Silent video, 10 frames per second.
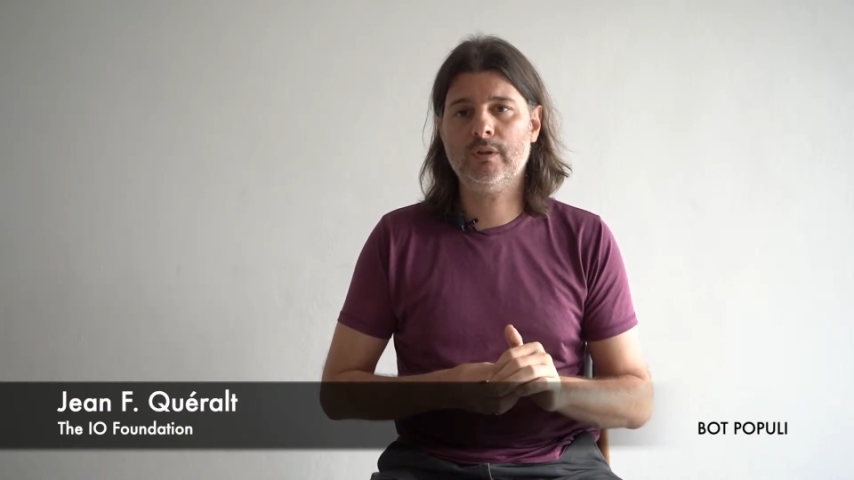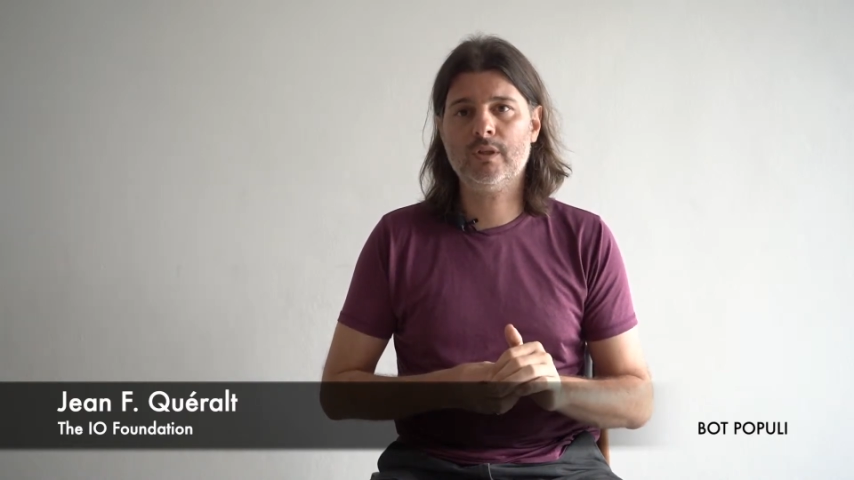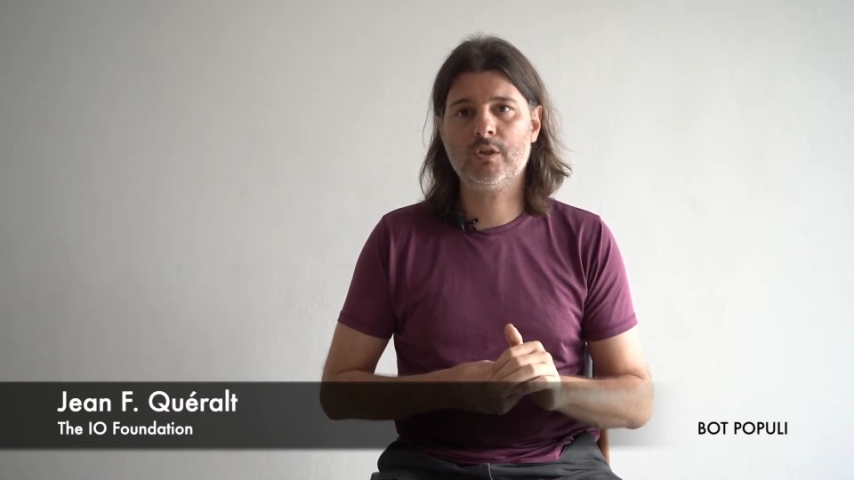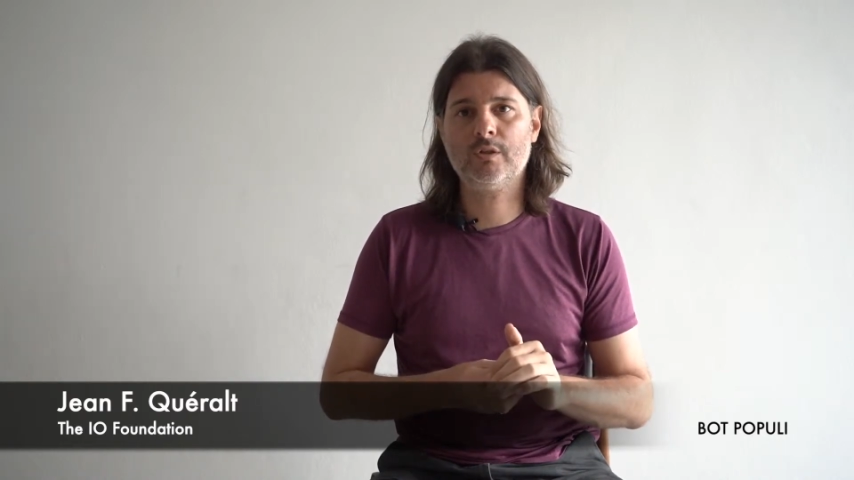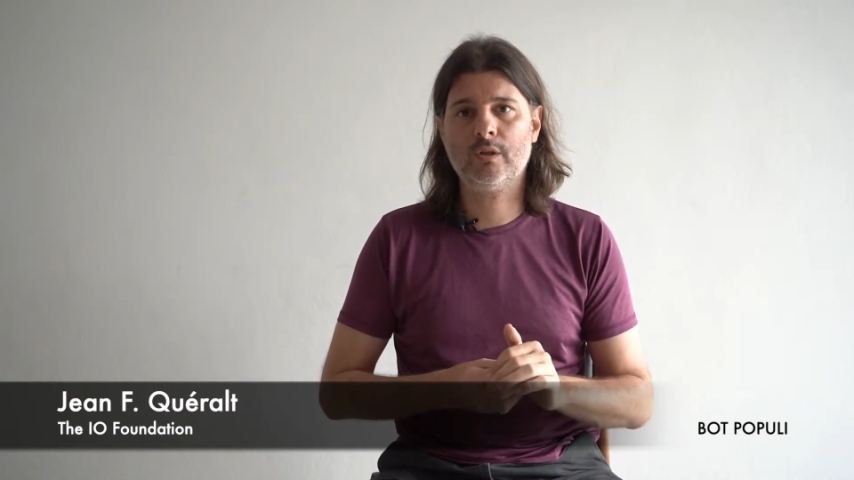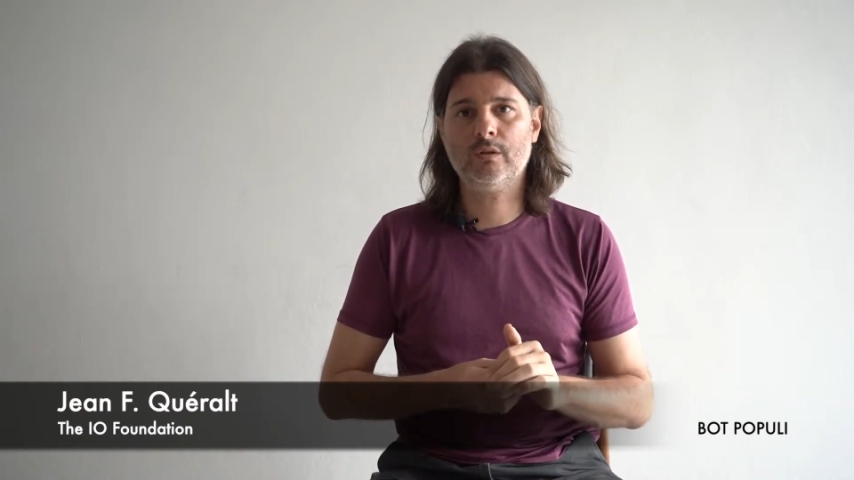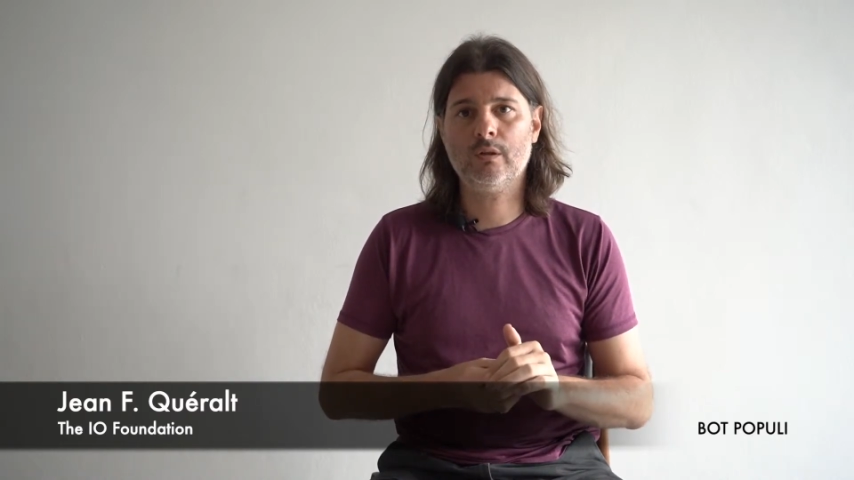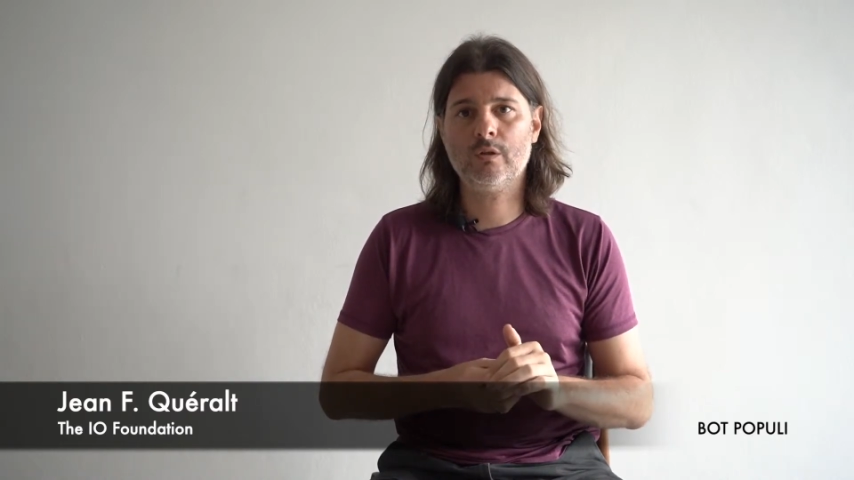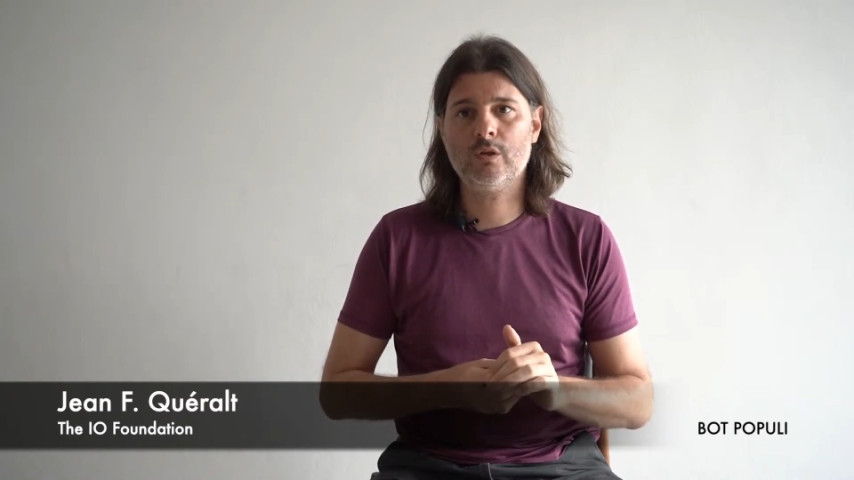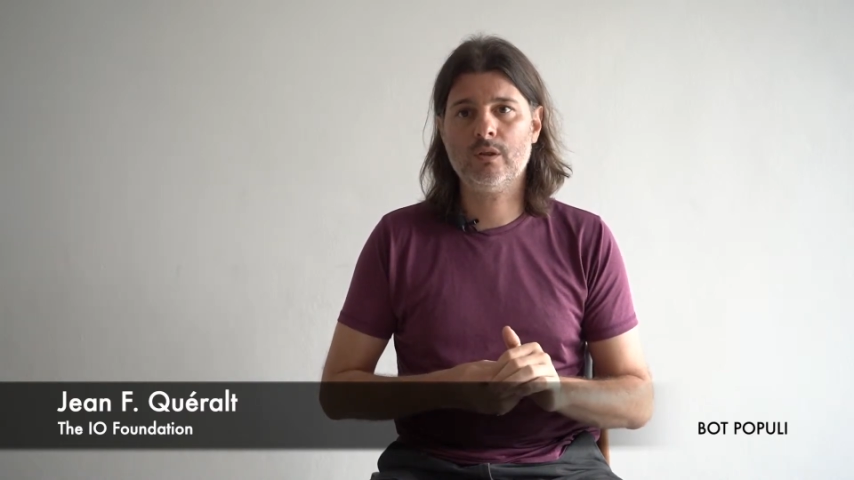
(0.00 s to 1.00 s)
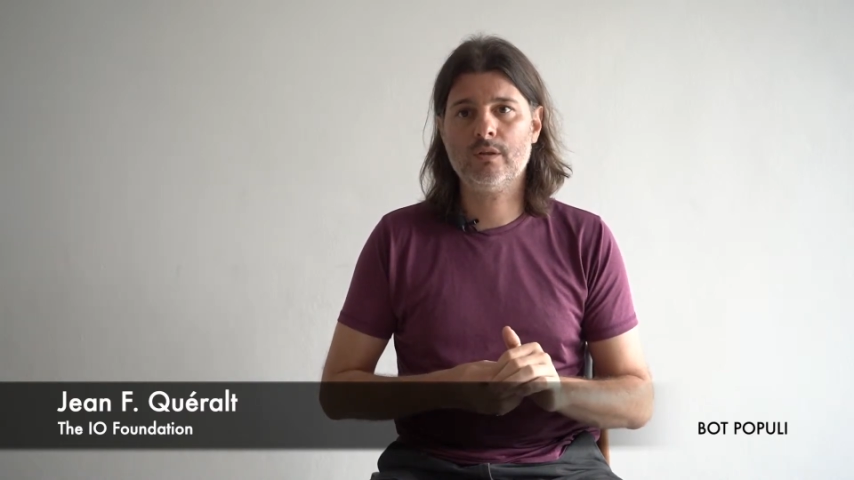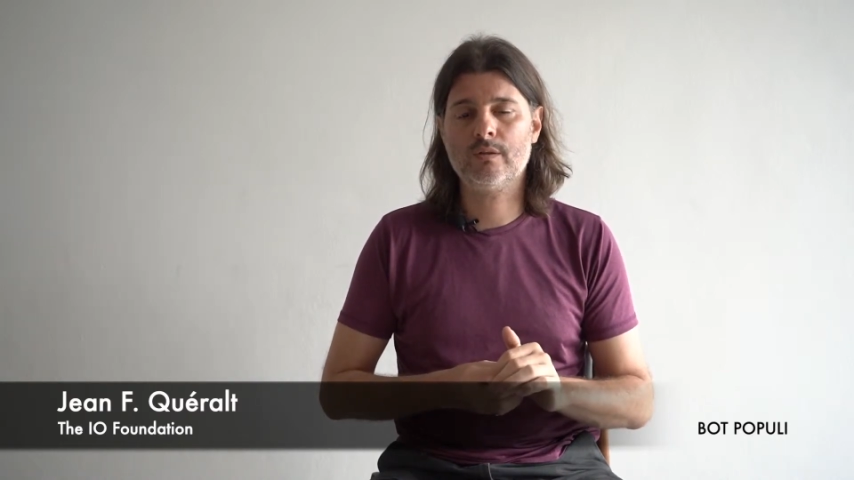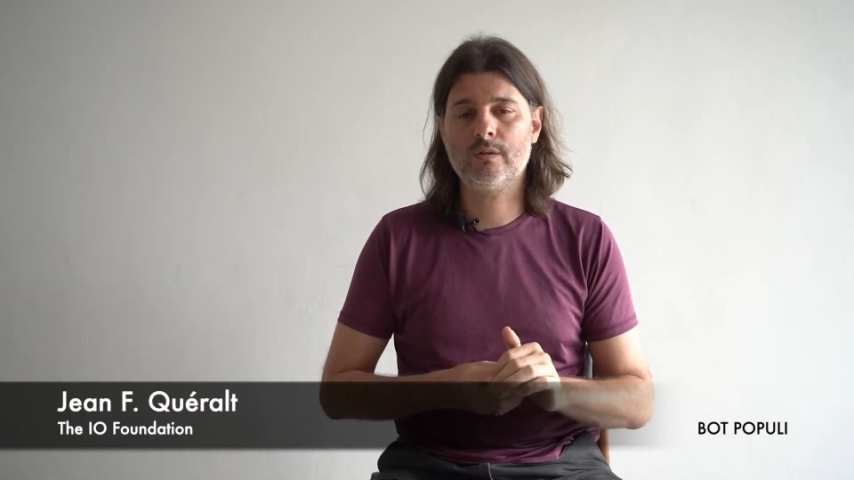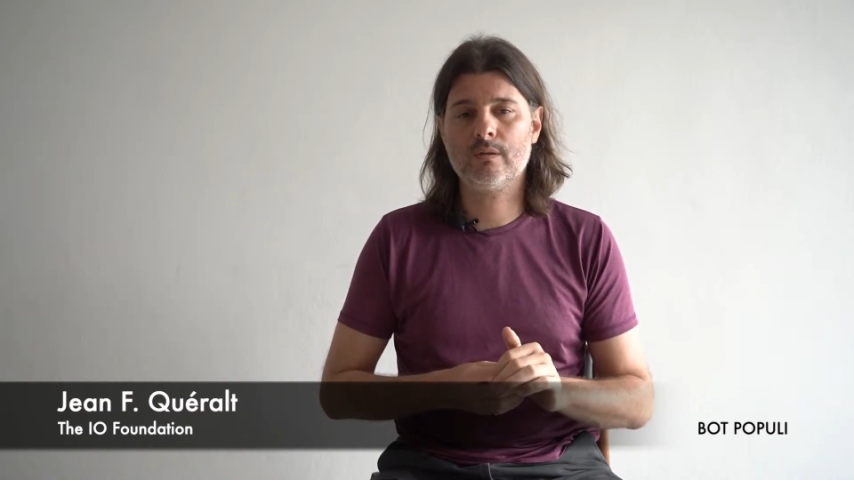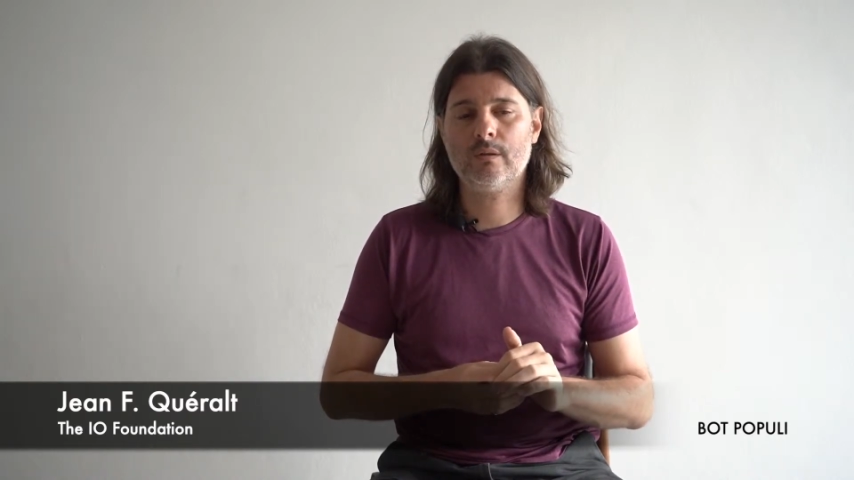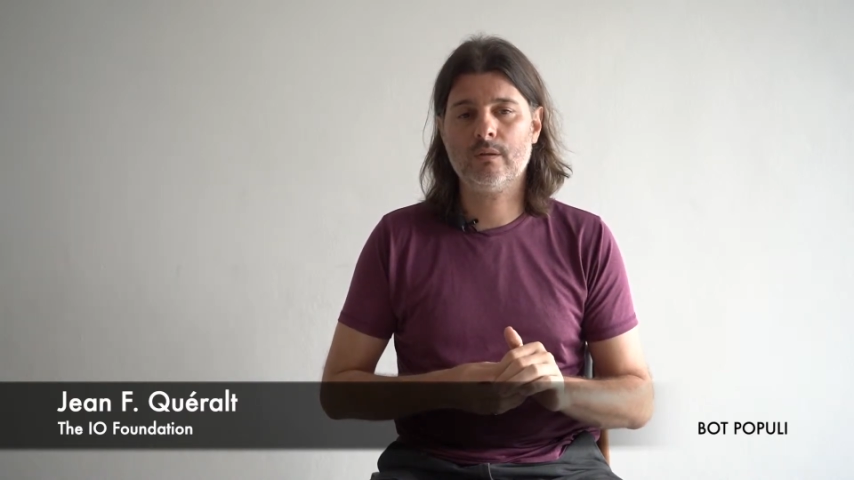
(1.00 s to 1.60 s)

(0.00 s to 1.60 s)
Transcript: ledger technologies,